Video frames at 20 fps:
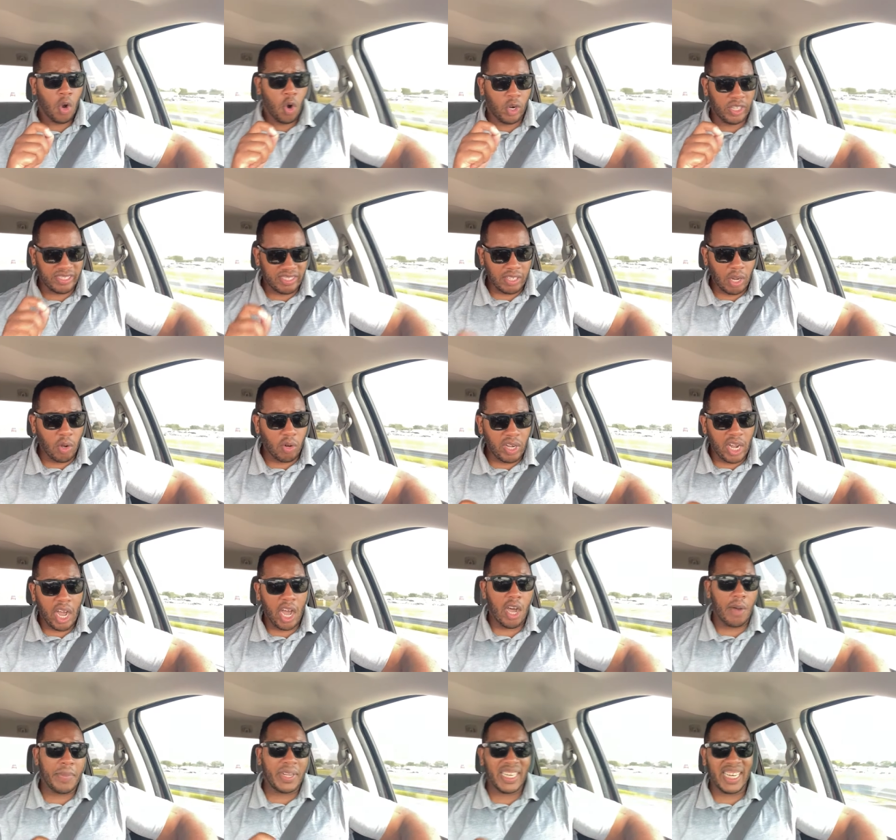or
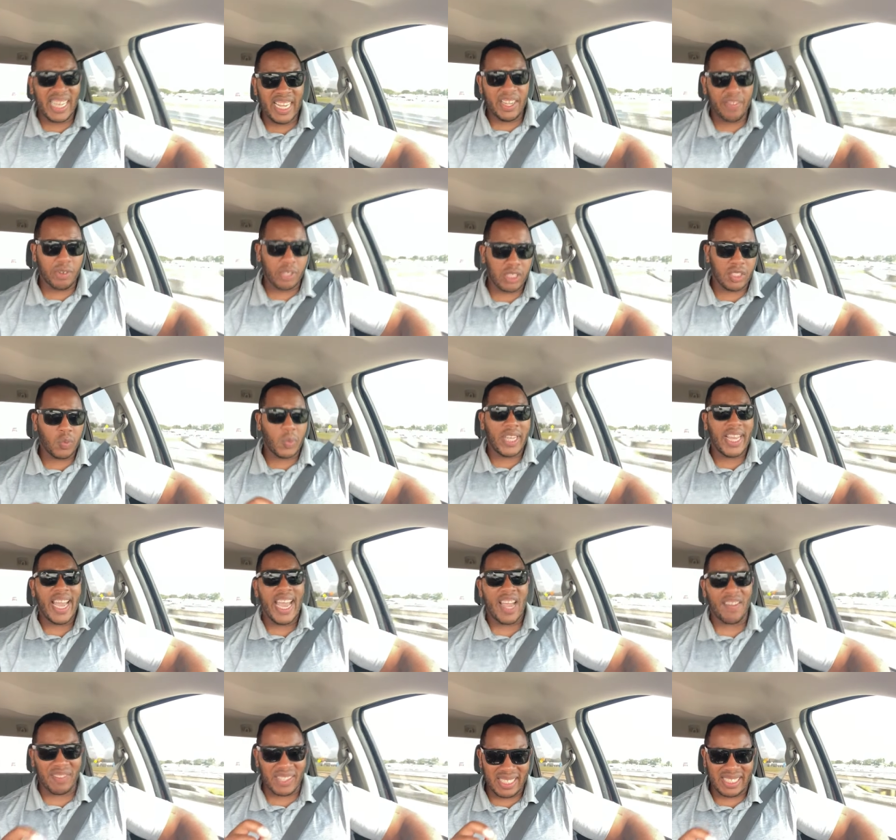so-called believers, we
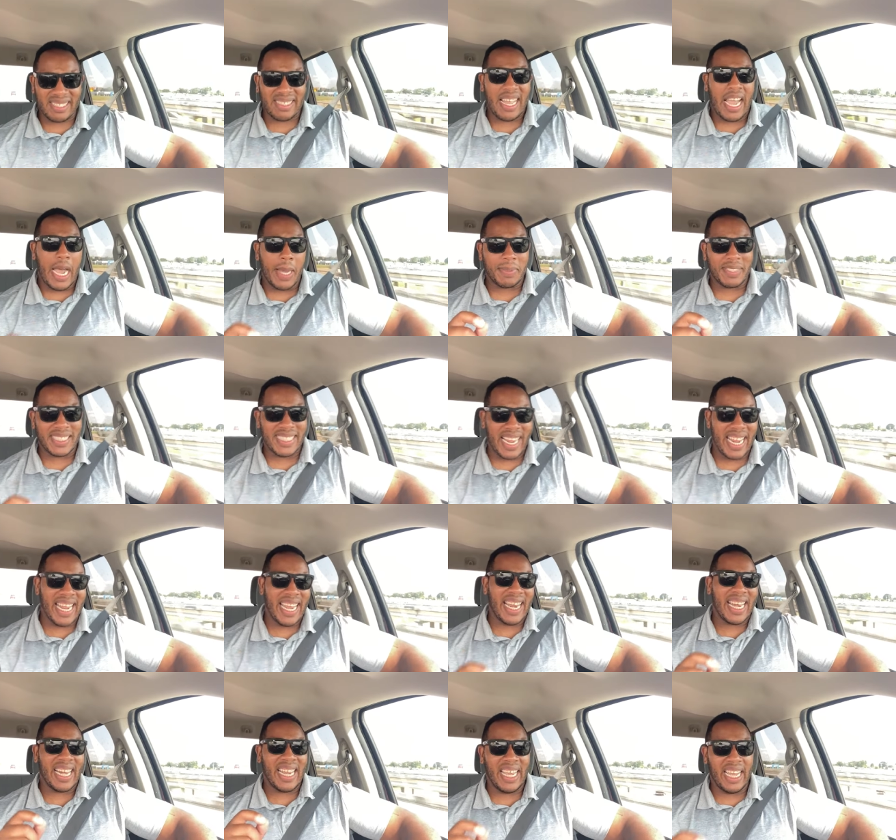have to stop
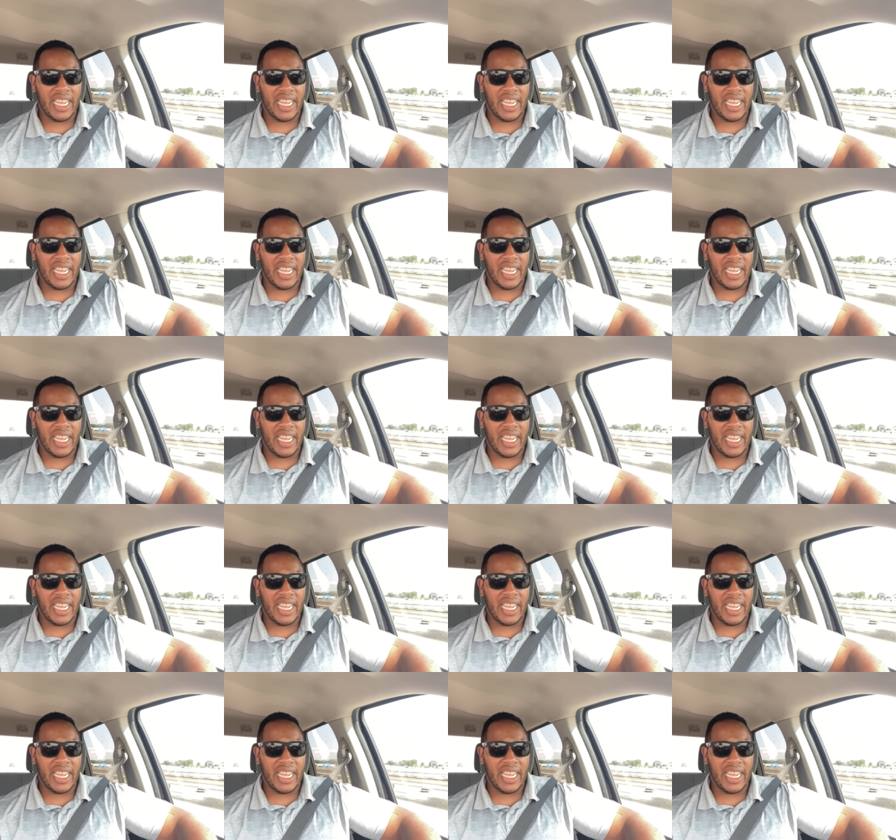saying